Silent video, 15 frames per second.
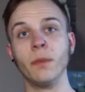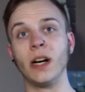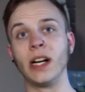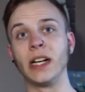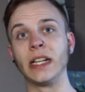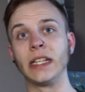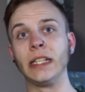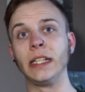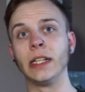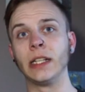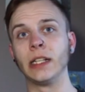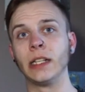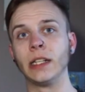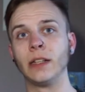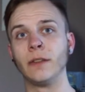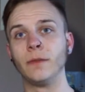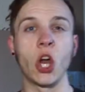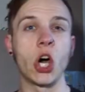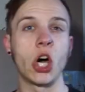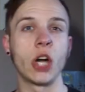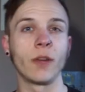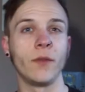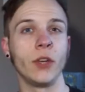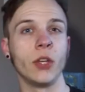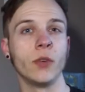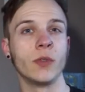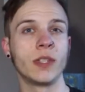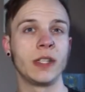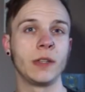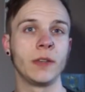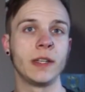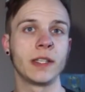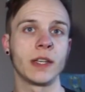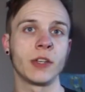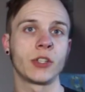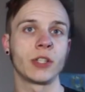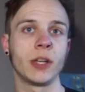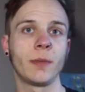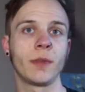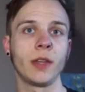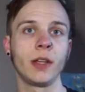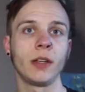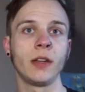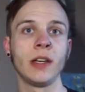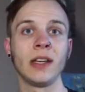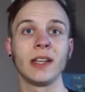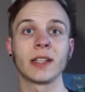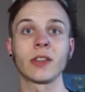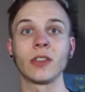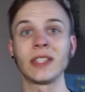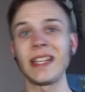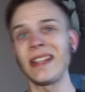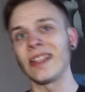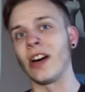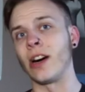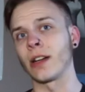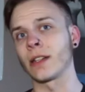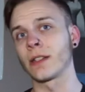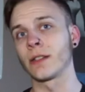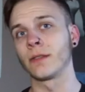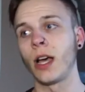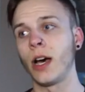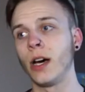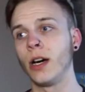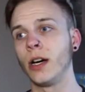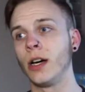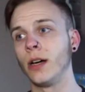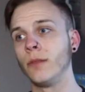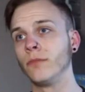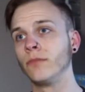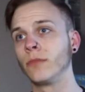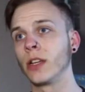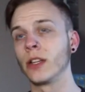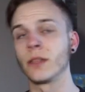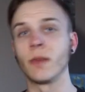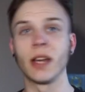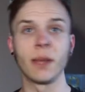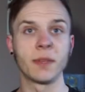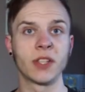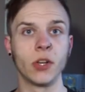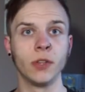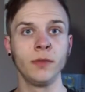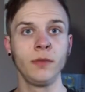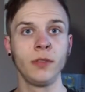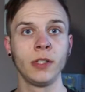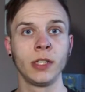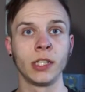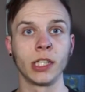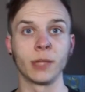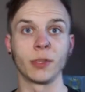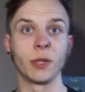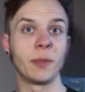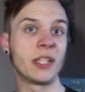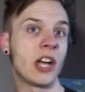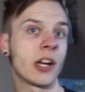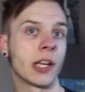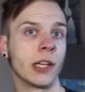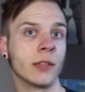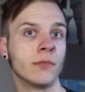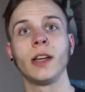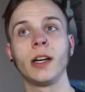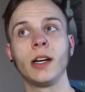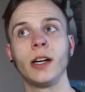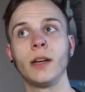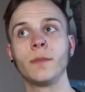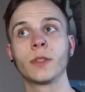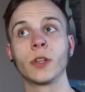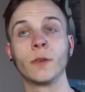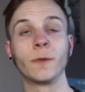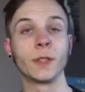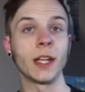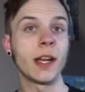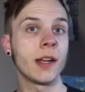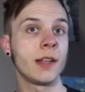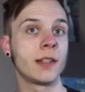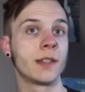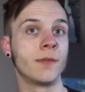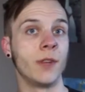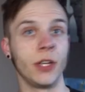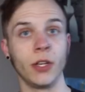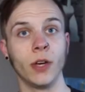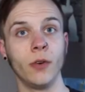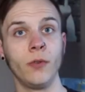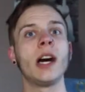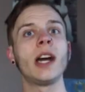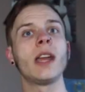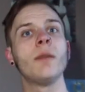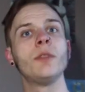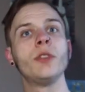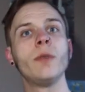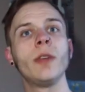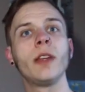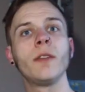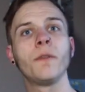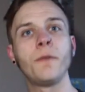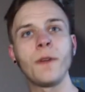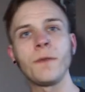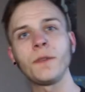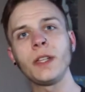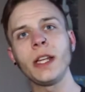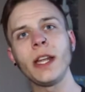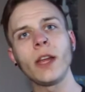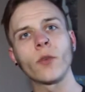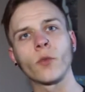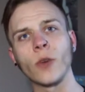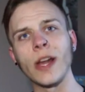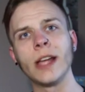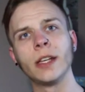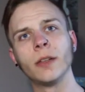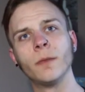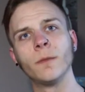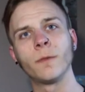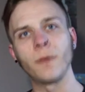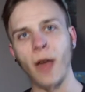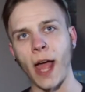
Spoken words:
My vlog video series-ish type thing is called Detox, because my name is Dalton, and I'm going to be talking. So for today's video, I am doing 50 random